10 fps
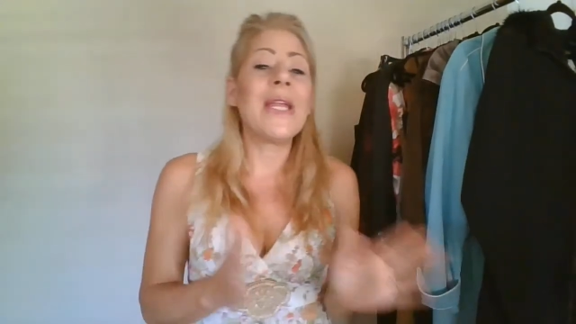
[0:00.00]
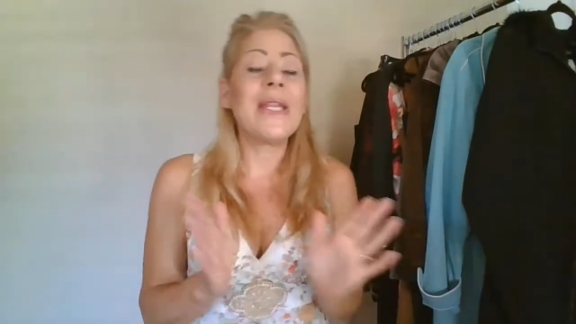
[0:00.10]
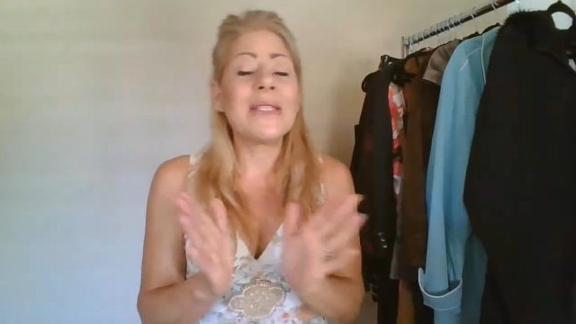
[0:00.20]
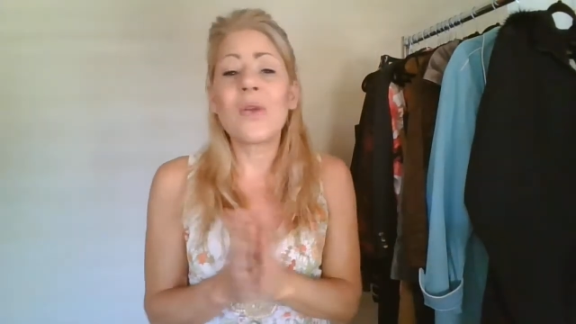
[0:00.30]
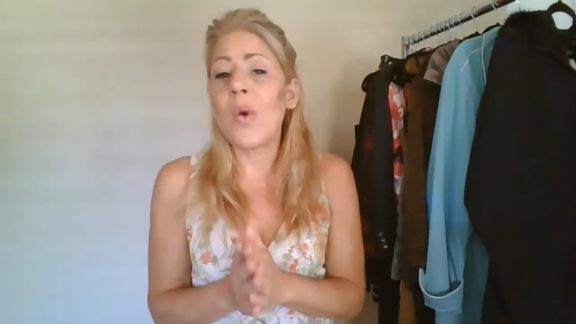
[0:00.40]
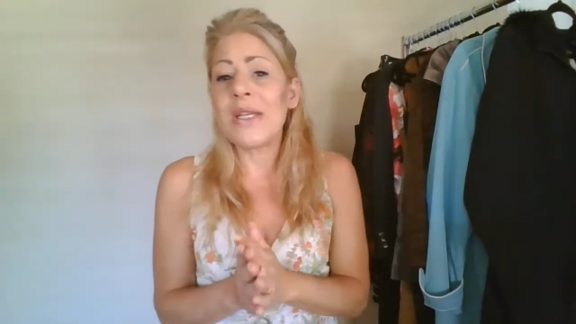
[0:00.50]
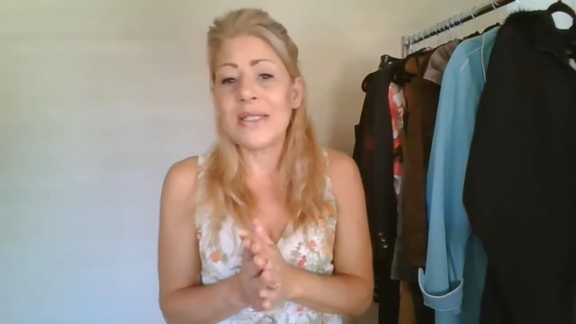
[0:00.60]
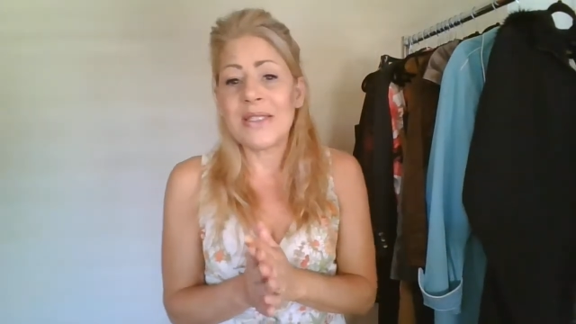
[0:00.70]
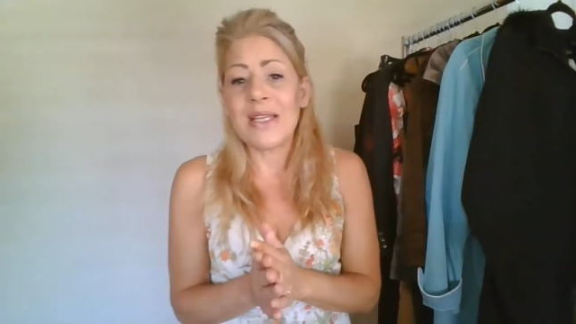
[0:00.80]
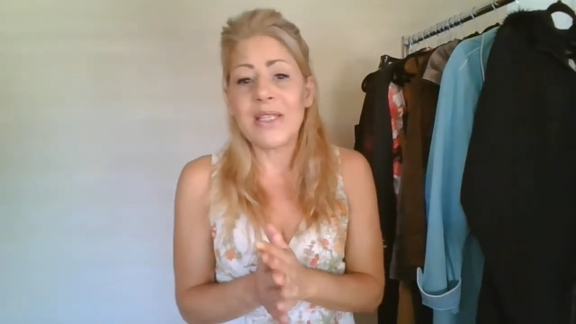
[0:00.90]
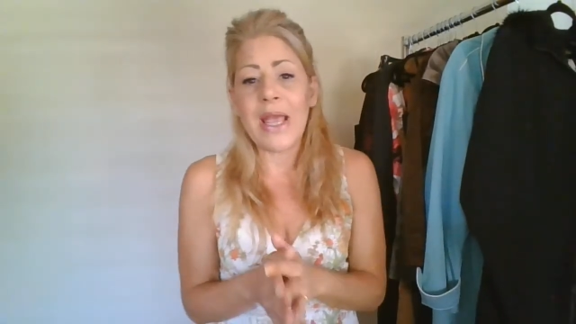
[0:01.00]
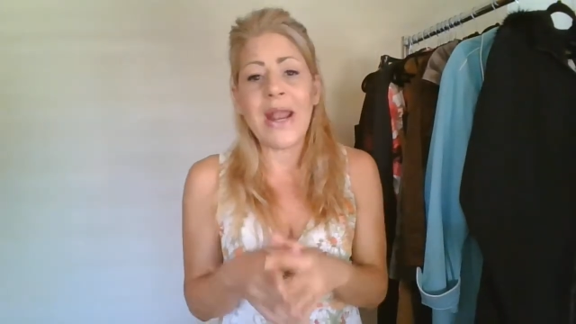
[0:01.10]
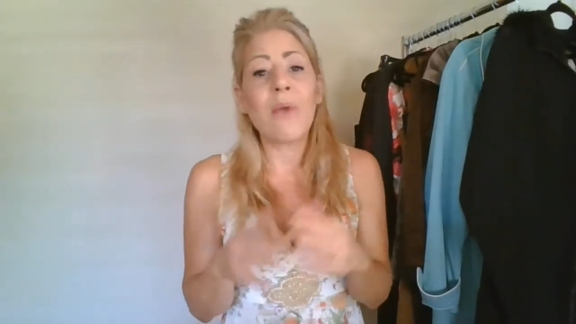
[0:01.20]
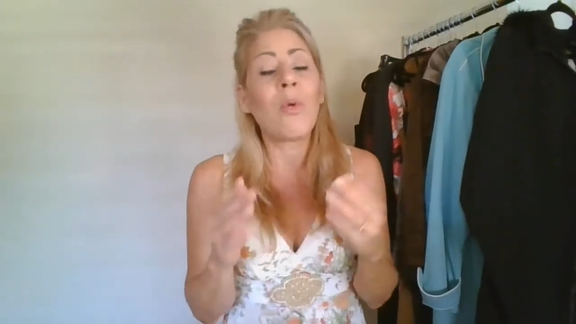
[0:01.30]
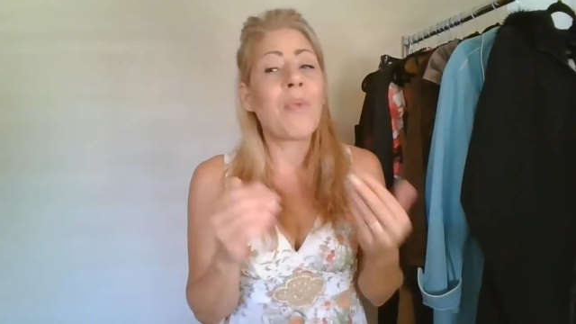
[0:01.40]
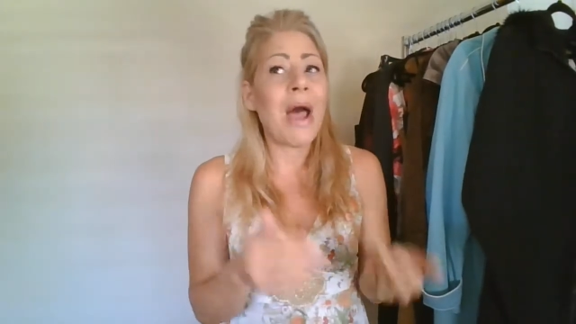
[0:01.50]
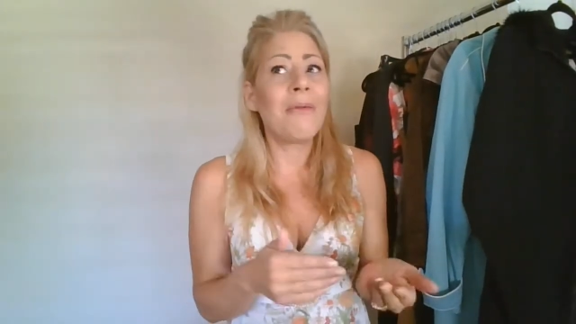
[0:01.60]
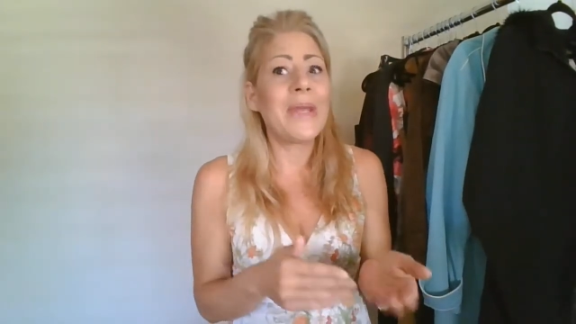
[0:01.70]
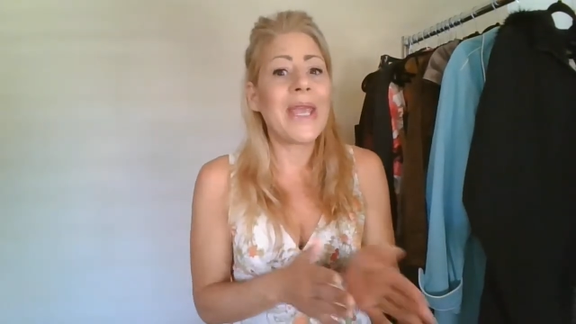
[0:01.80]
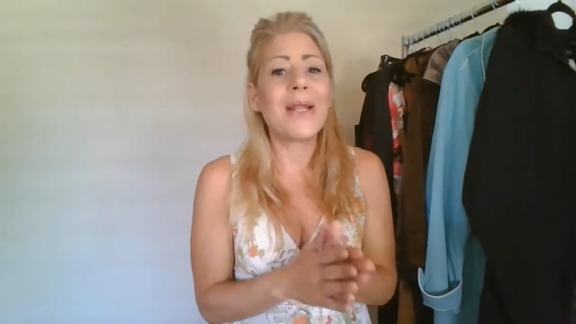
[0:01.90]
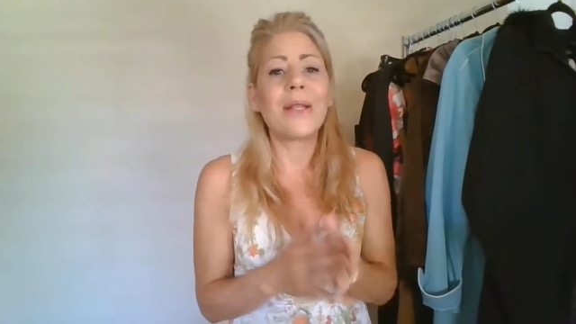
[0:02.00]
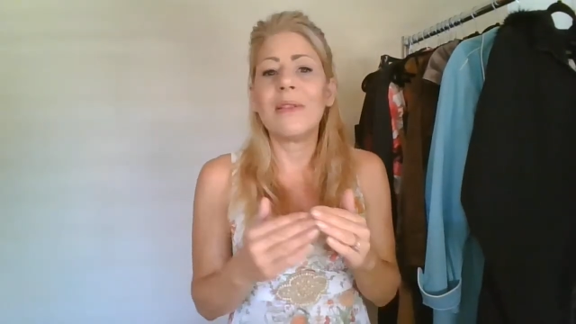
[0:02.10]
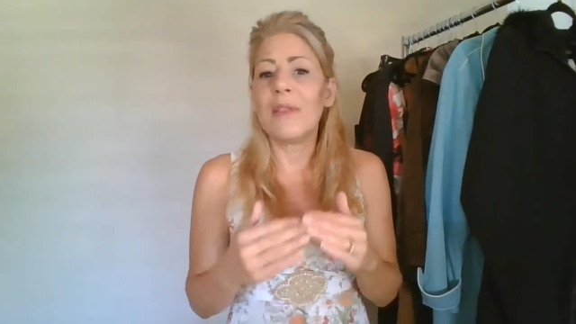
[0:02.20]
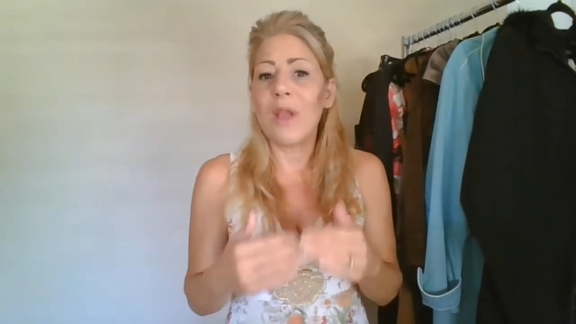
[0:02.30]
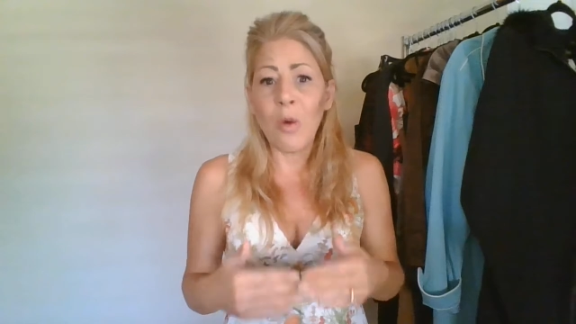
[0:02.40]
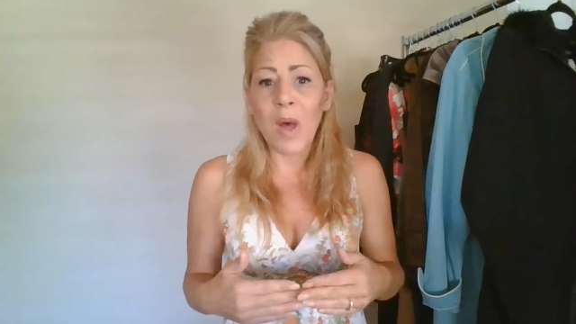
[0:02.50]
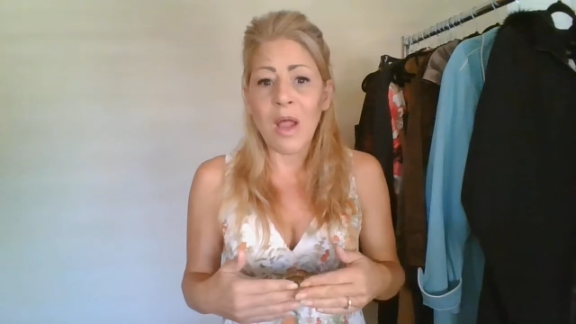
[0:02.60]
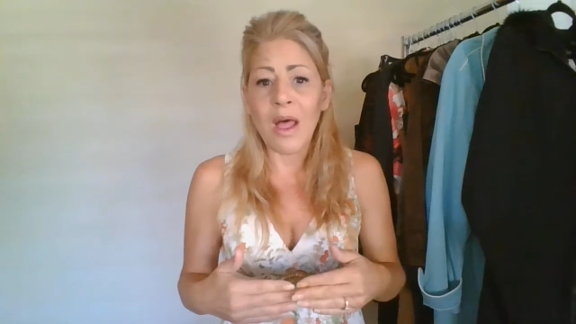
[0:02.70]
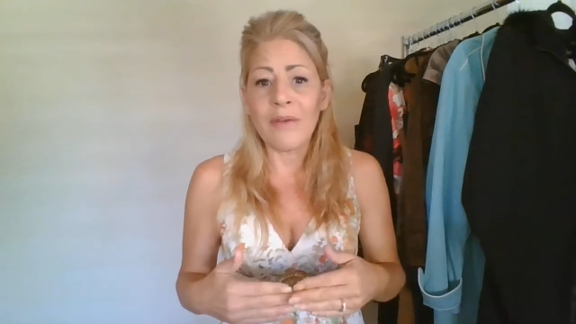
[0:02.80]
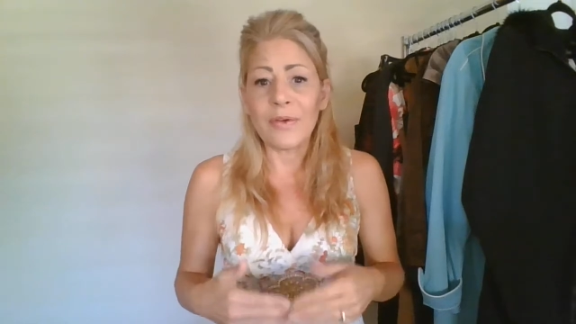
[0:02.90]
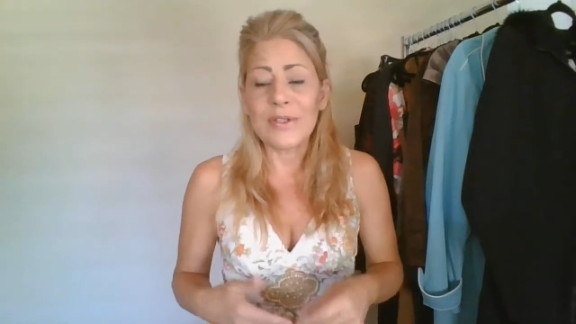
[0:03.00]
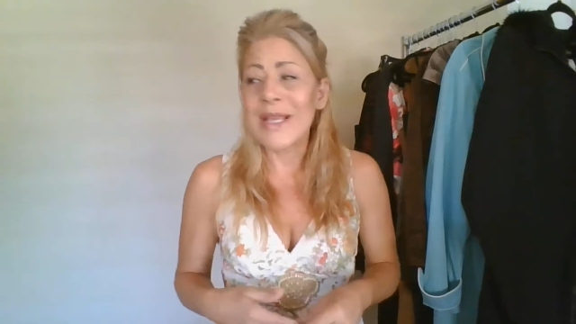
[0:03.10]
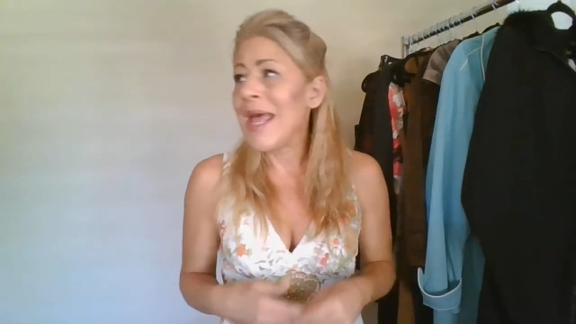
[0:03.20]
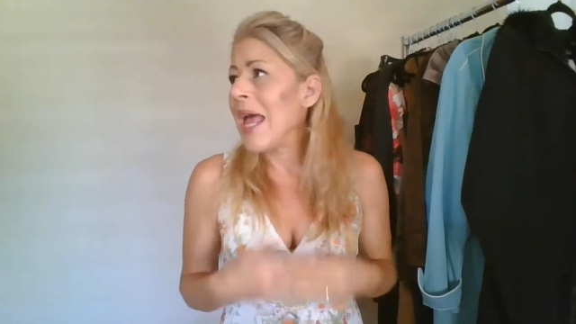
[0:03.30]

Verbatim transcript: it is going to sit and I will probably get lowball offers.